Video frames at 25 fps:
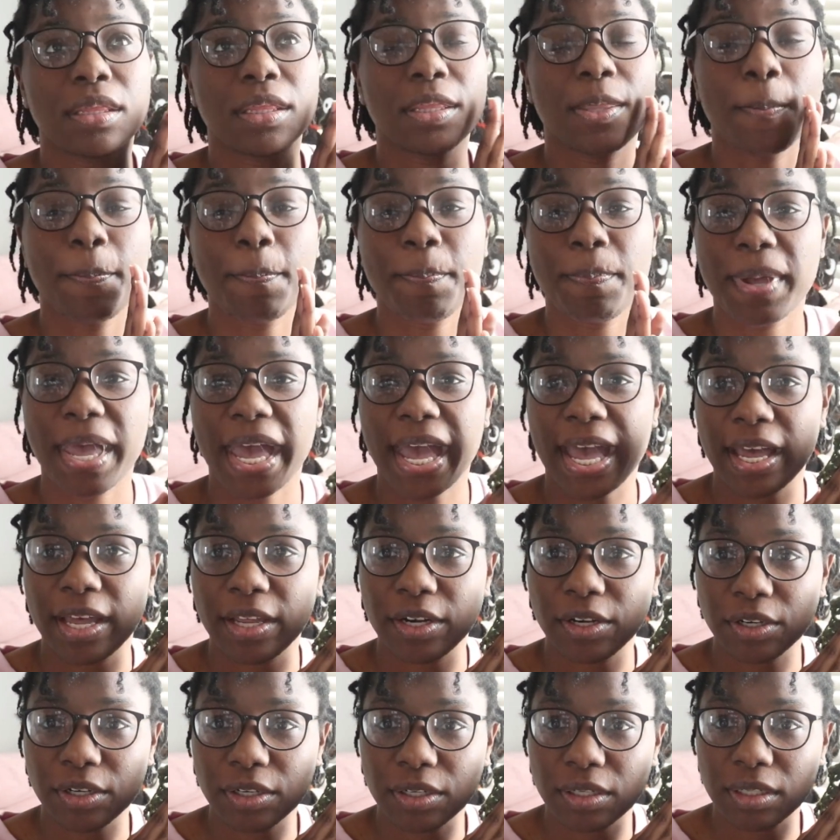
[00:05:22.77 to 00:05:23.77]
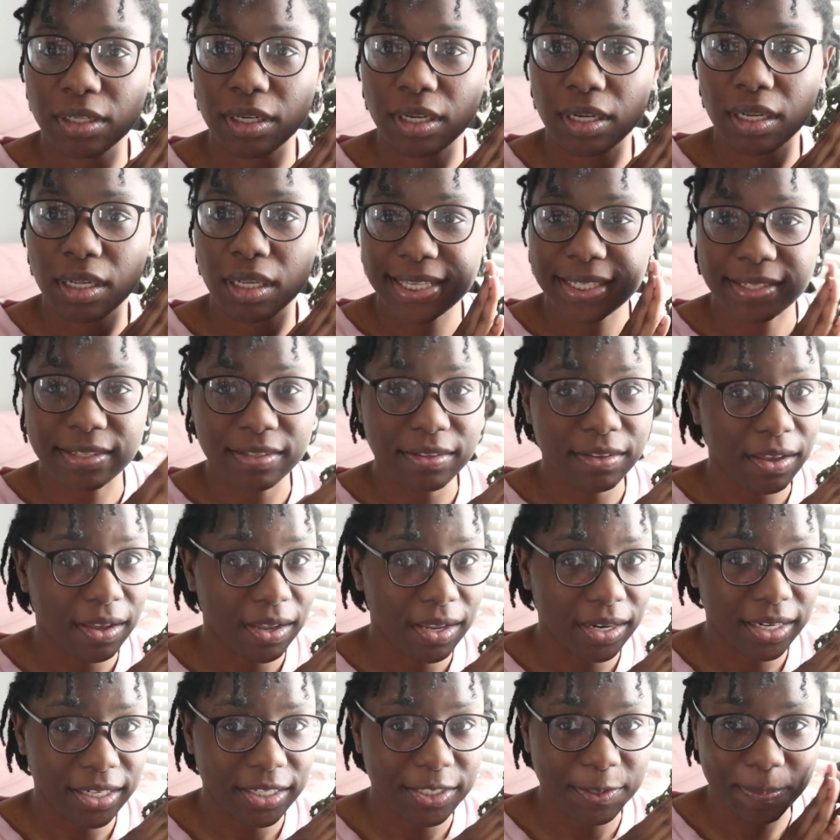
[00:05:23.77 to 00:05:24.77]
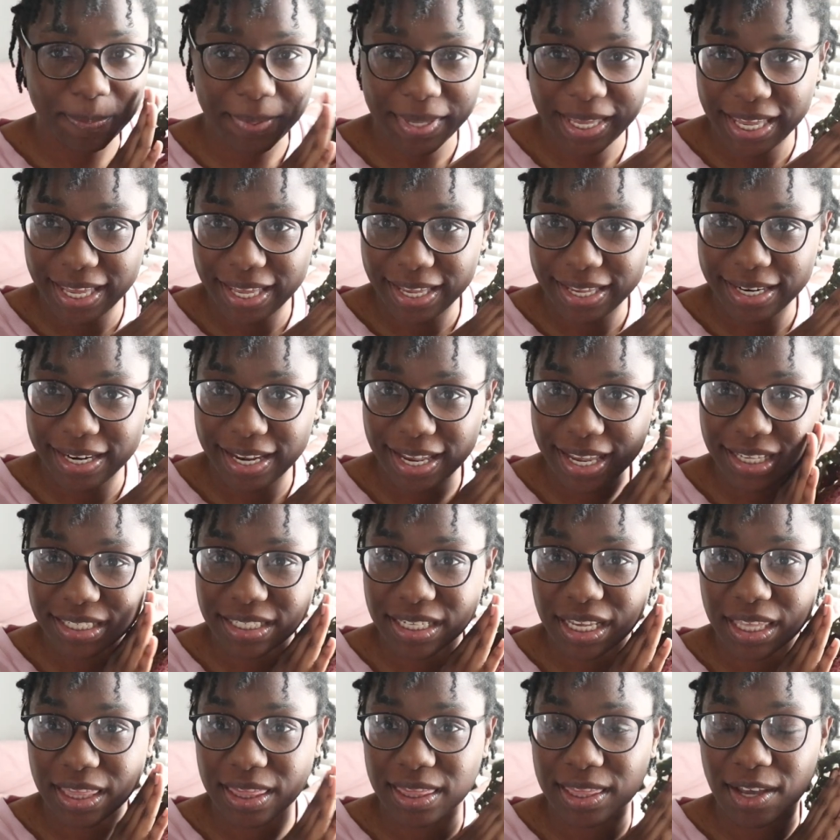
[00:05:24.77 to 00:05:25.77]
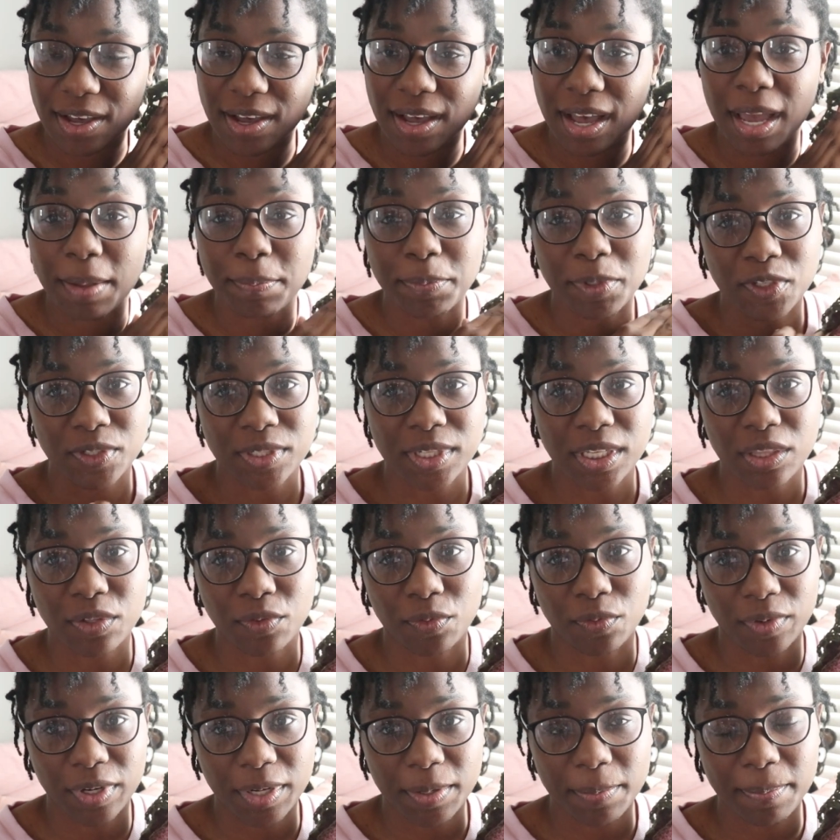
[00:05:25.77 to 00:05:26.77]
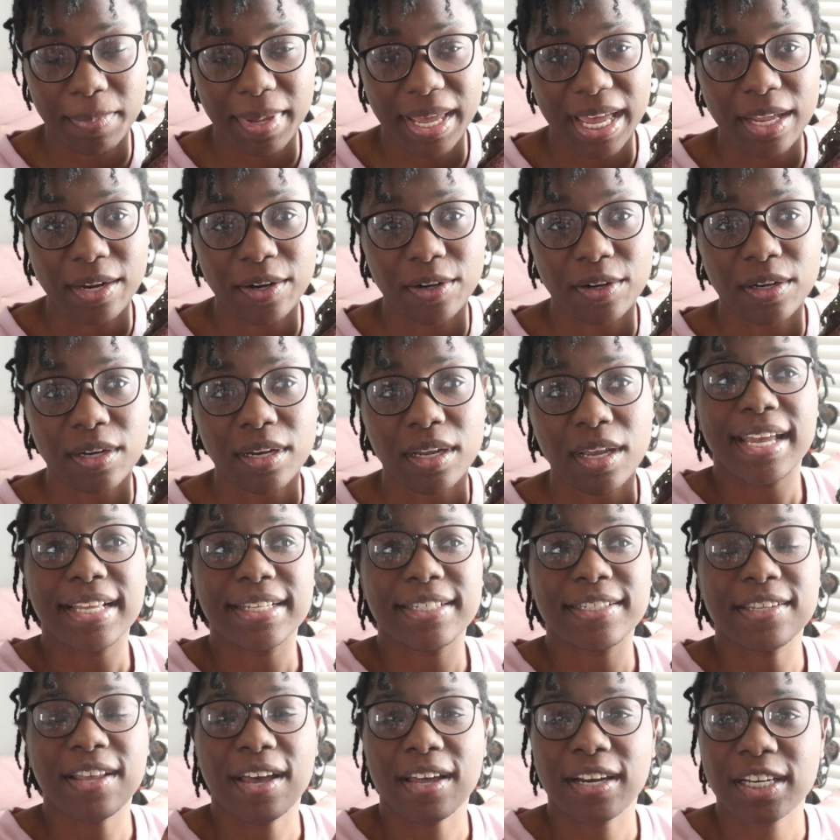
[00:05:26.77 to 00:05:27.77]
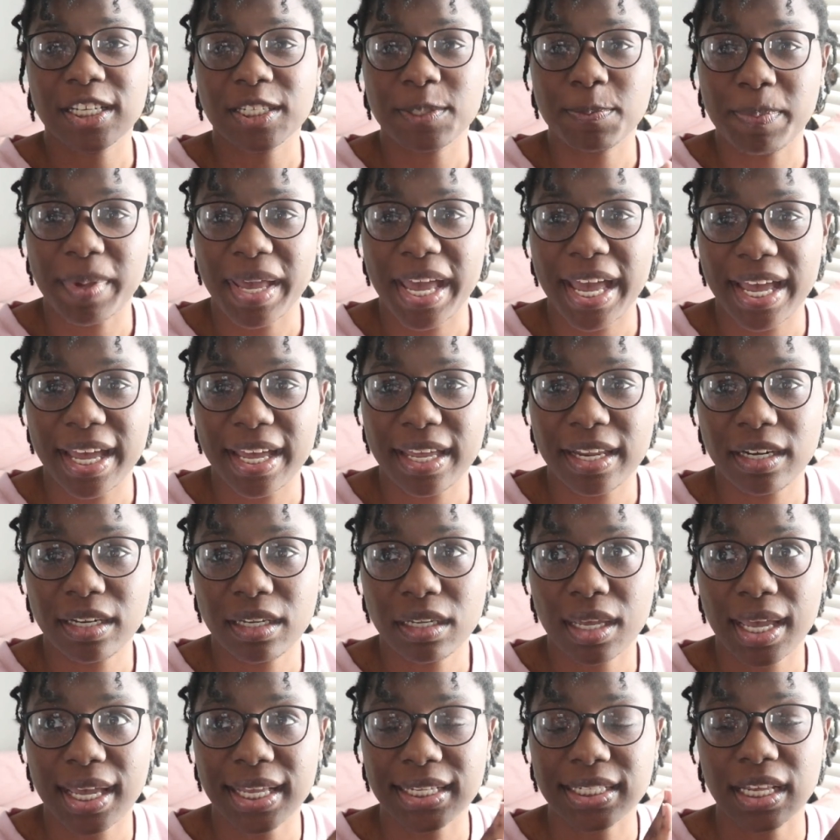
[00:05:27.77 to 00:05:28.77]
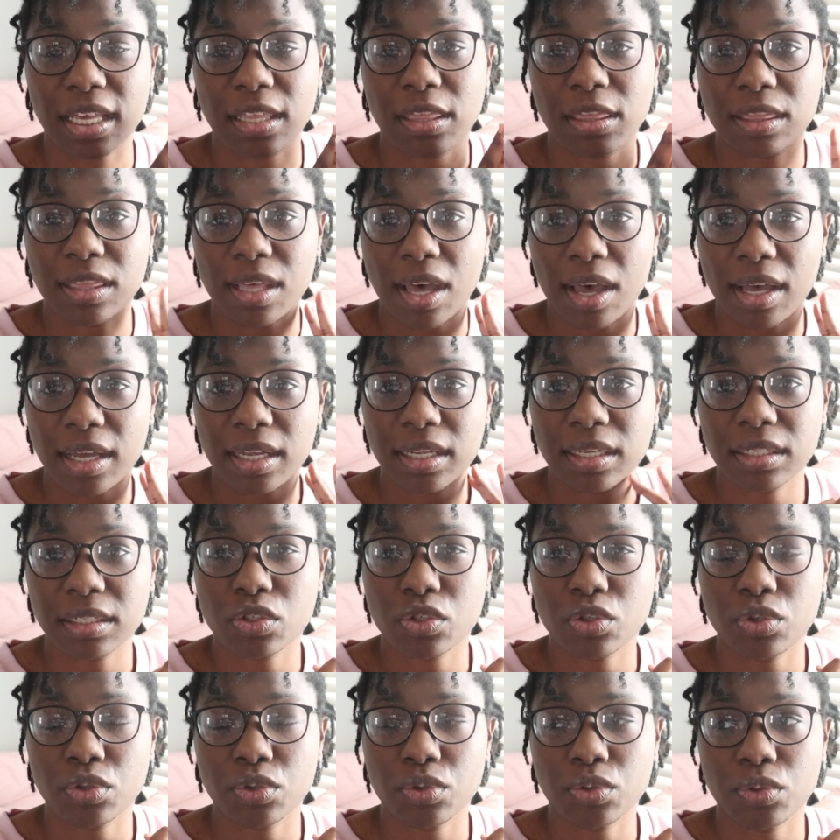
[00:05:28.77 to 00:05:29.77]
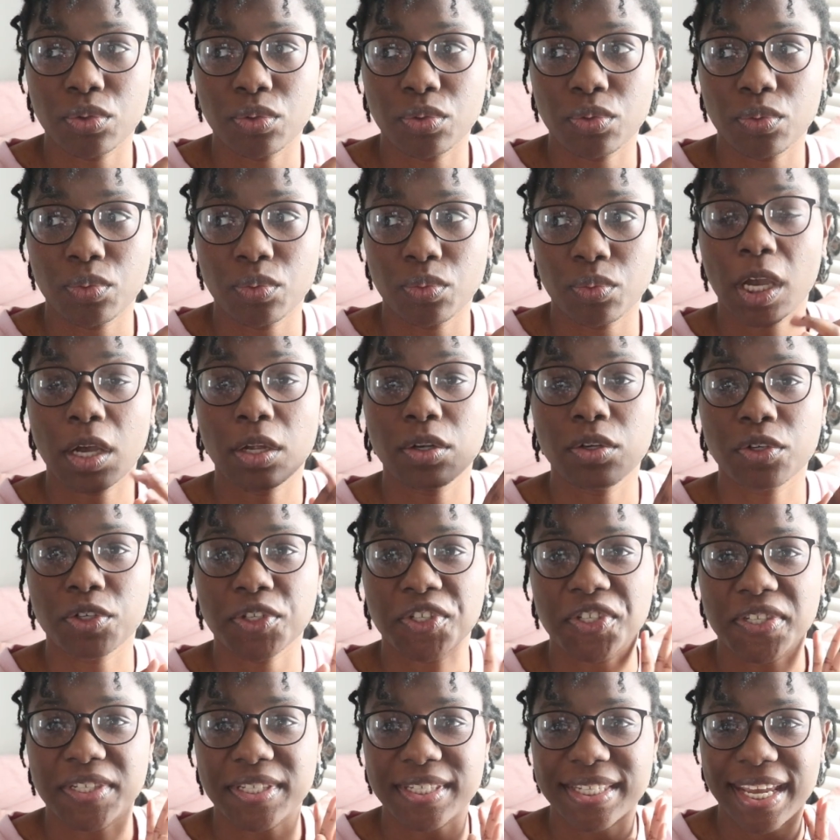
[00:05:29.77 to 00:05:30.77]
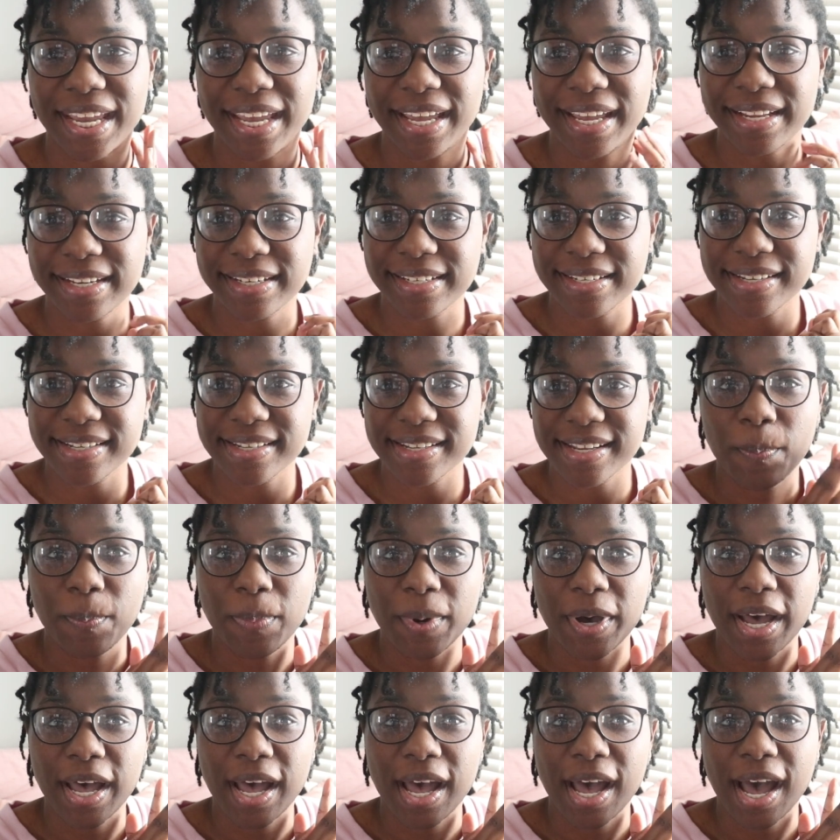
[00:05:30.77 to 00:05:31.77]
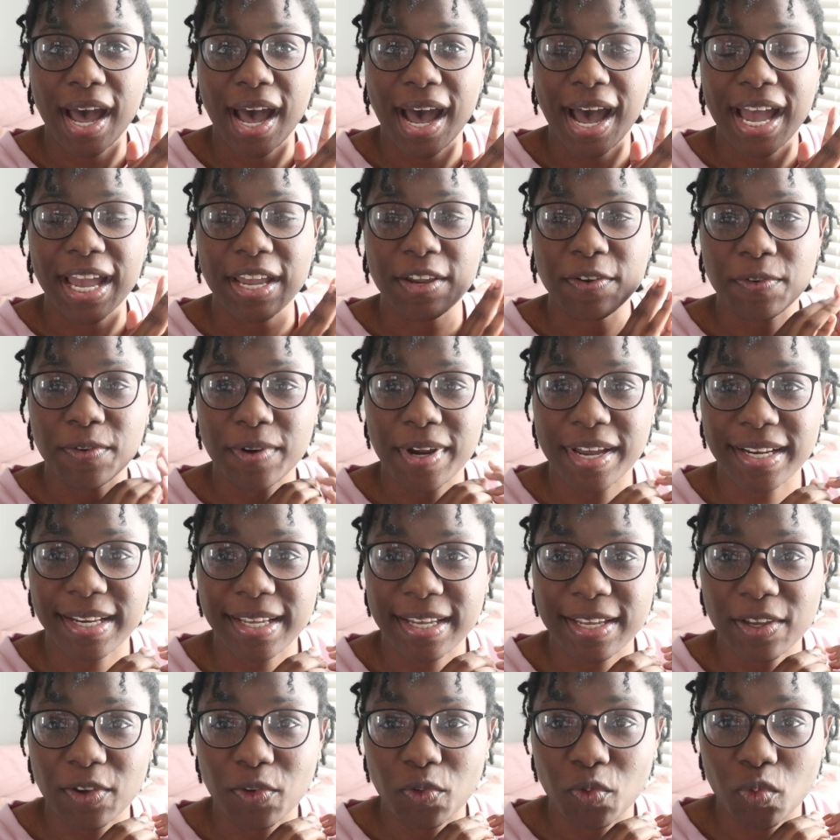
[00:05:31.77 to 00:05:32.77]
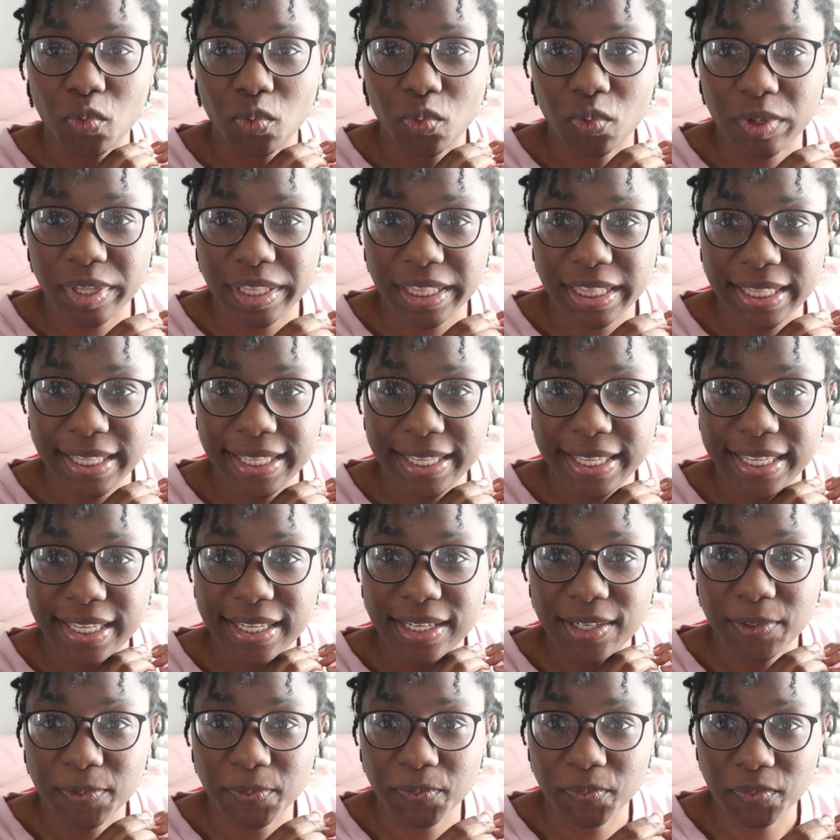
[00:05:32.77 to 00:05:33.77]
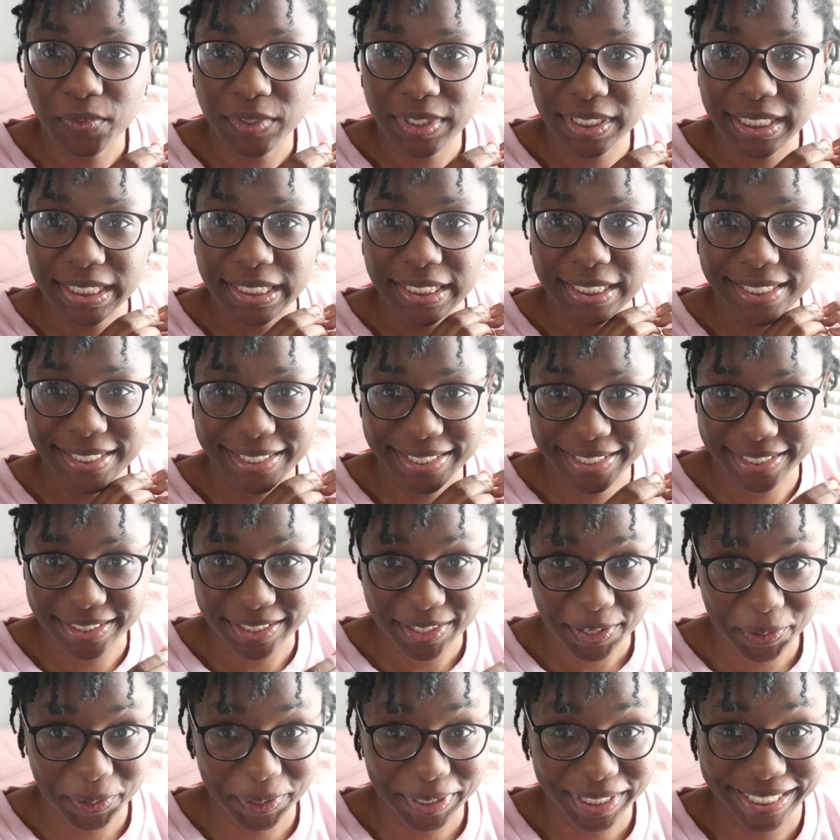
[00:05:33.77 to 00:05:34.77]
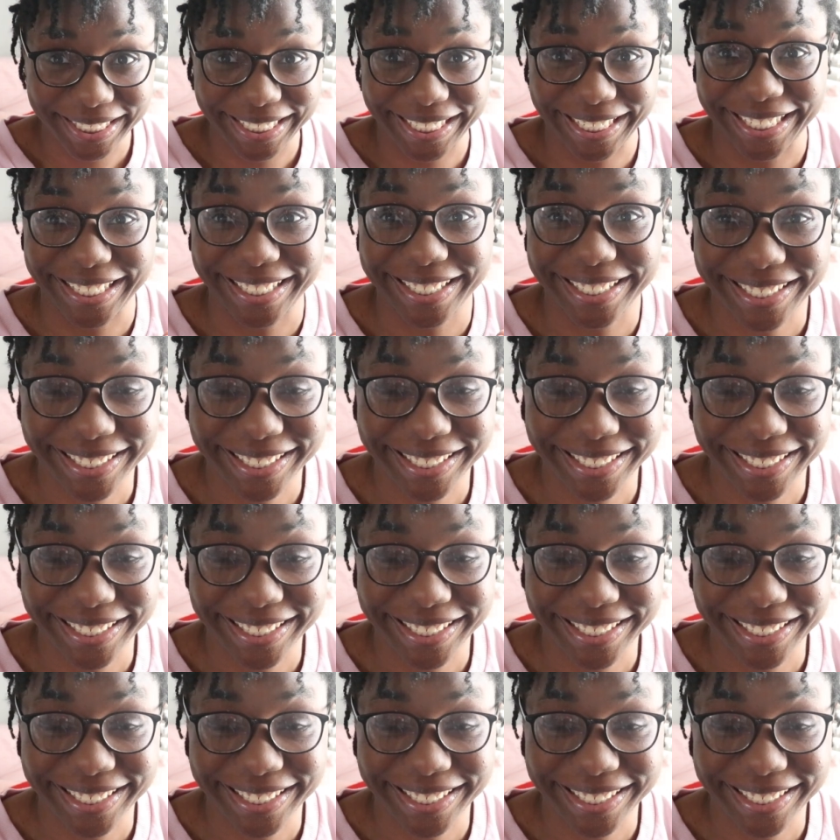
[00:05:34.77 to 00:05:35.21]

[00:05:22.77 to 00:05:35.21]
The pattern is not as bad as I thought. I'm using the written pattern. It's not as bad as I thought to understand, but I read it really, really slowly.